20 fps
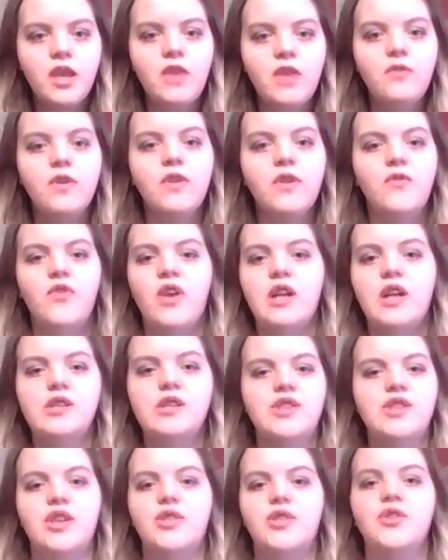Even if it
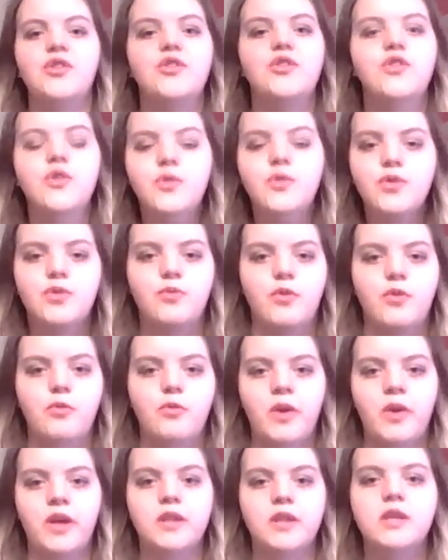has nothing to do with
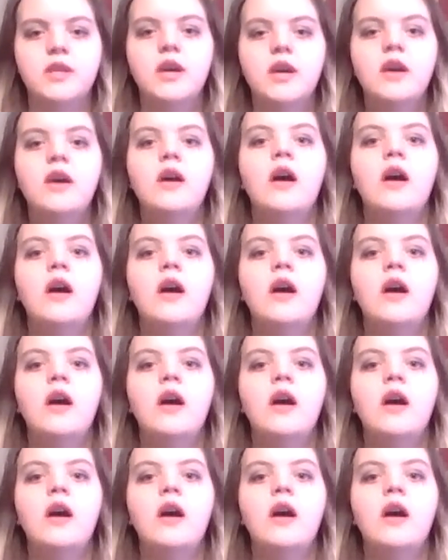romance.